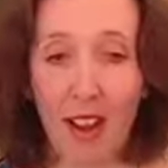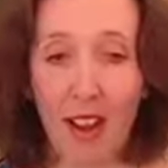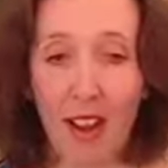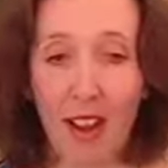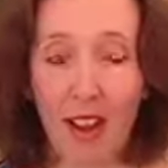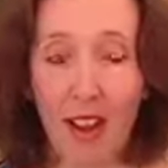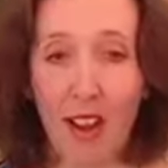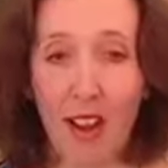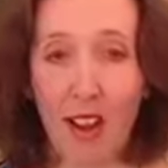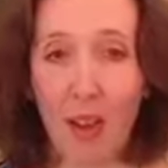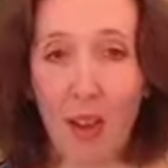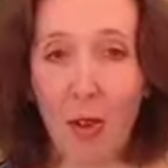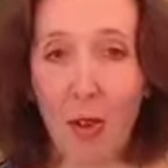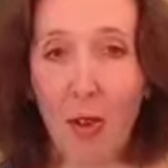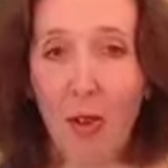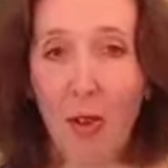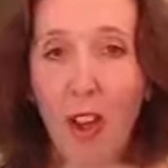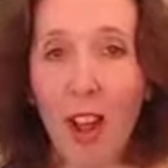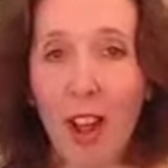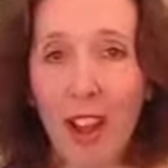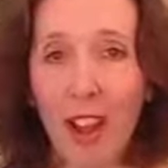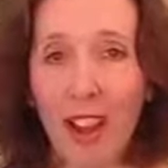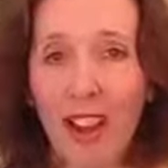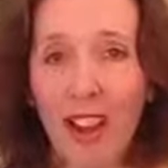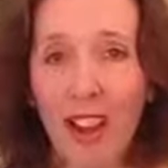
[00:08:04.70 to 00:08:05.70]
And those
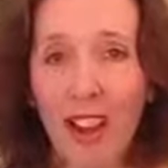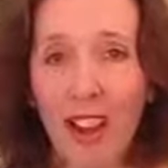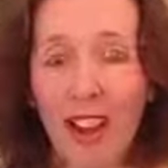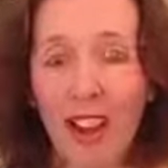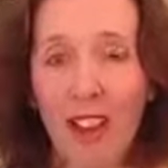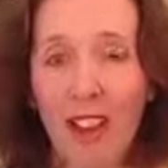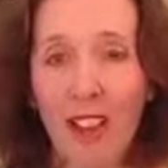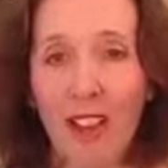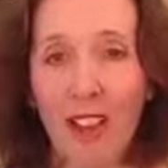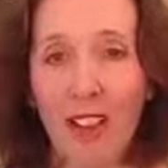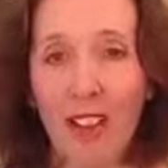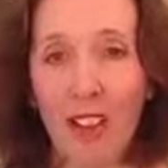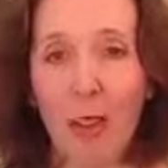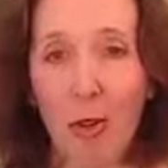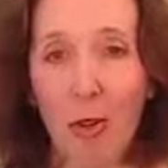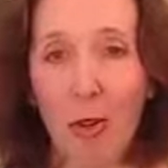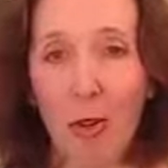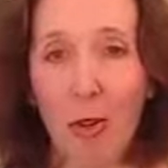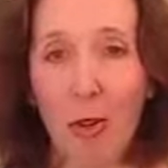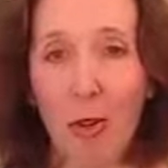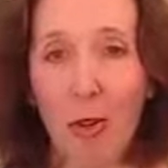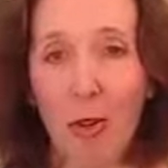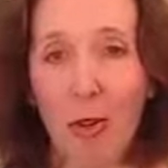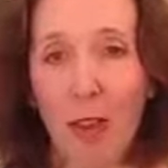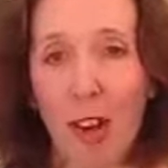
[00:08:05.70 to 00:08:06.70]
headaches and
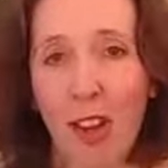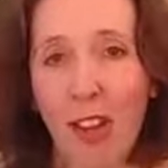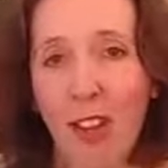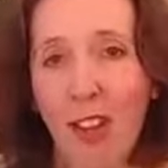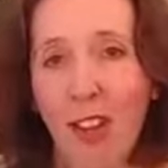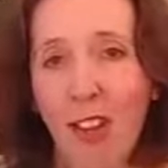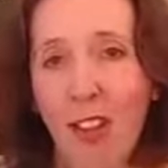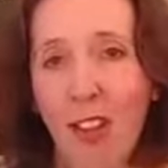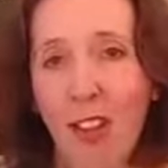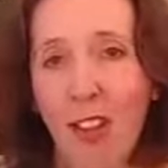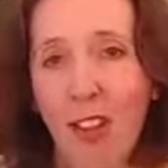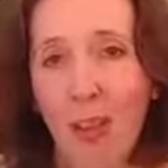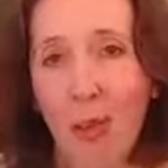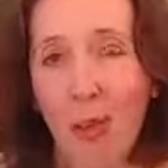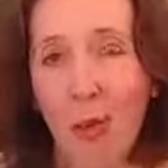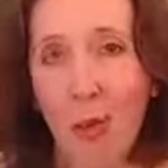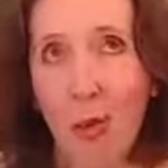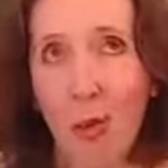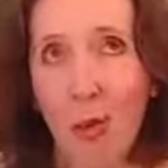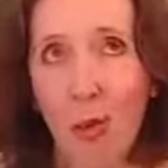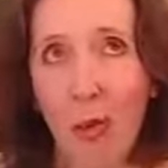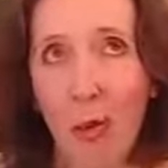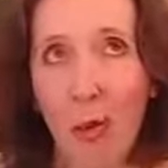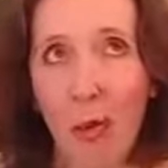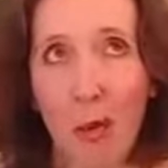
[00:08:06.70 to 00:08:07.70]
those stresses and those
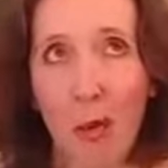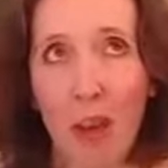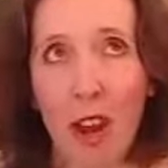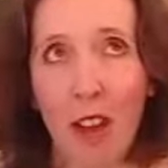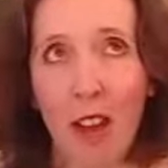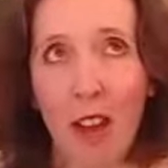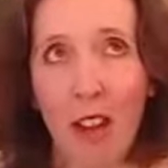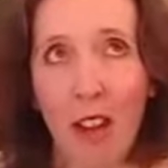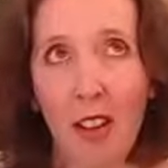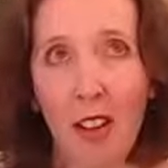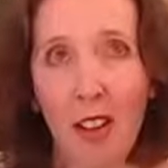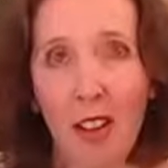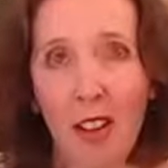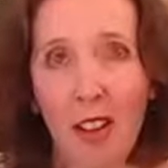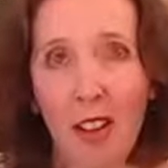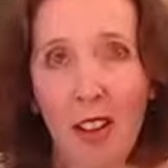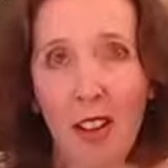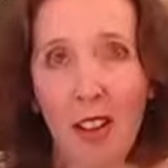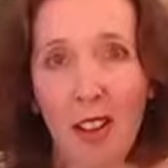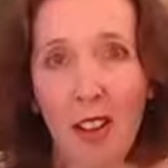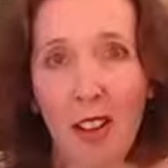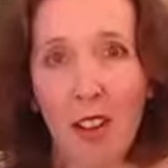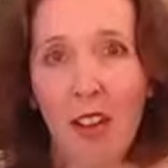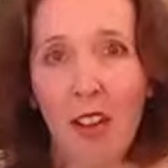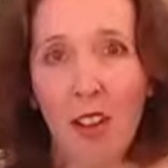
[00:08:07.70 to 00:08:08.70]
strains
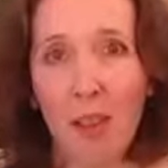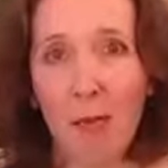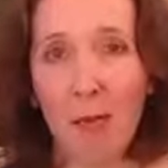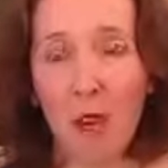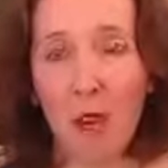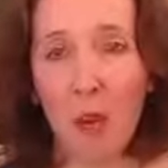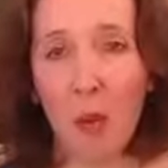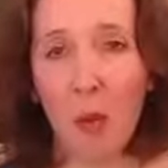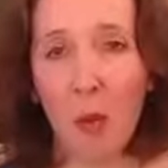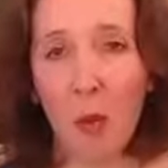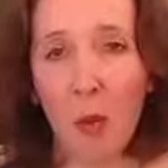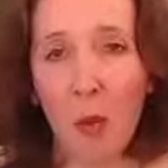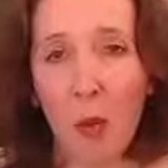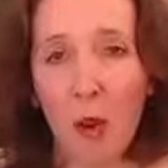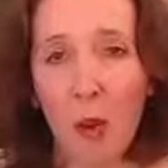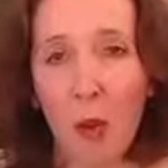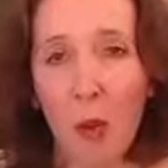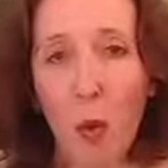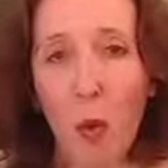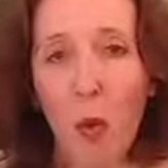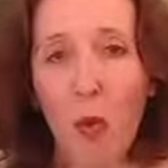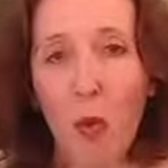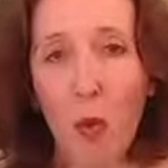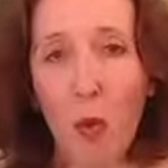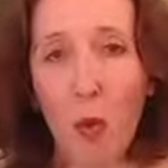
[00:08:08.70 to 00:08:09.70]
tend to be when we're
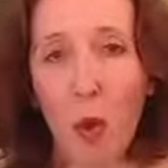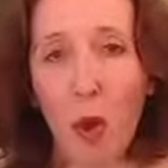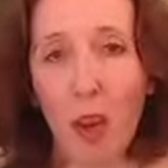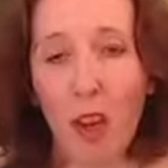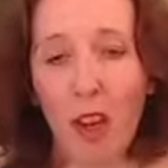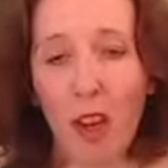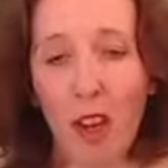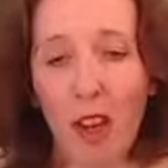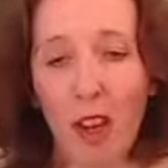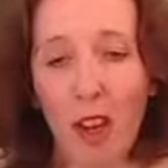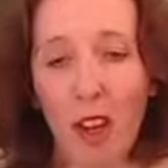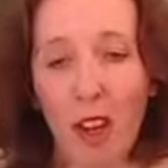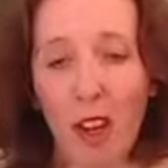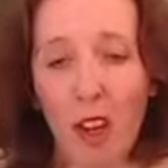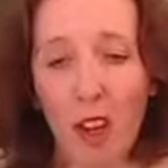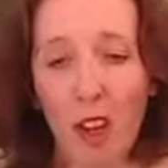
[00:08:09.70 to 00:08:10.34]
overworking